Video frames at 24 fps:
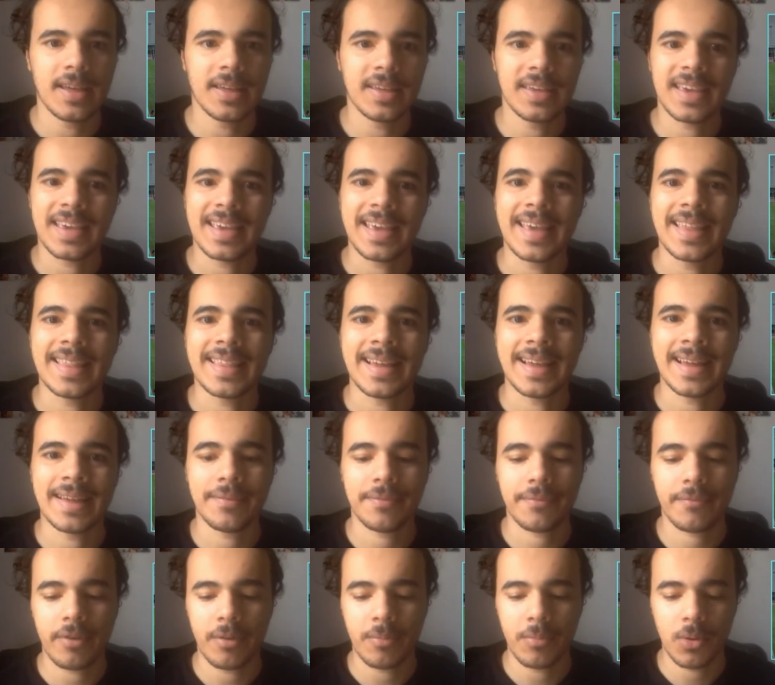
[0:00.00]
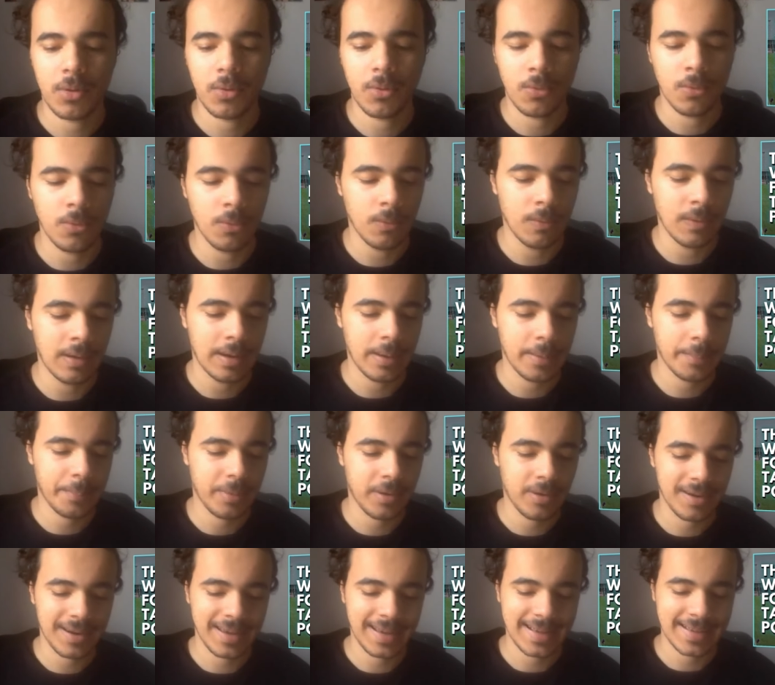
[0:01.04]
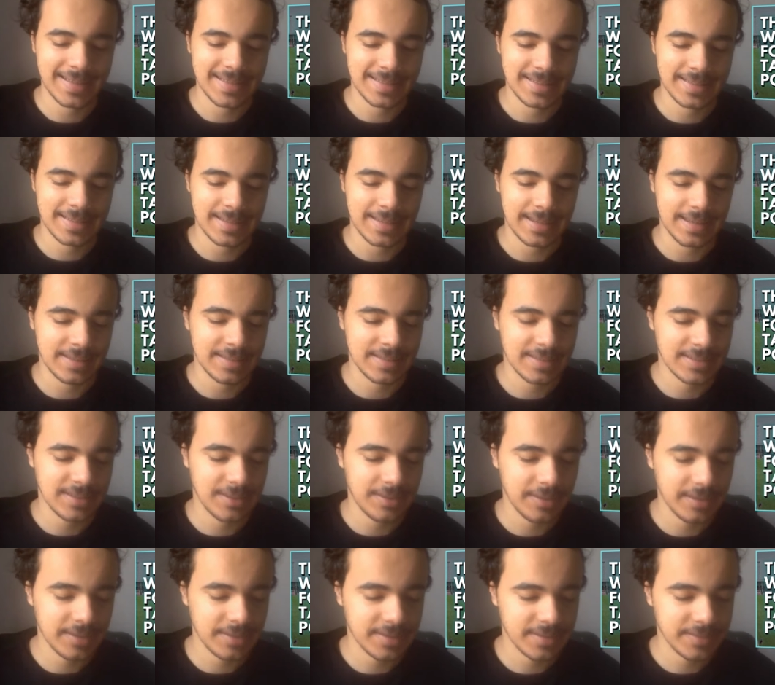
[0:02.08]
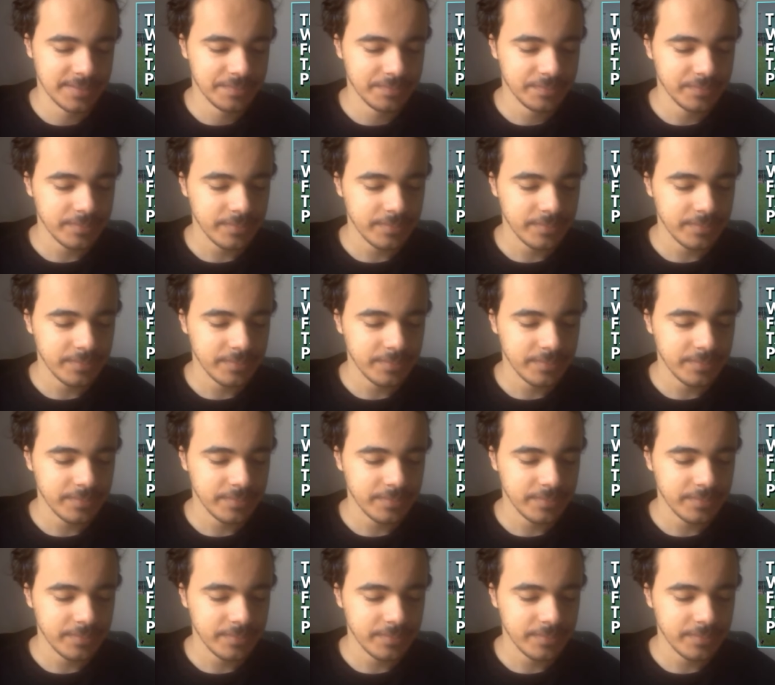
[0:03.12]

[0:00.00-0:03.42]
You can get that from all podcasting sites,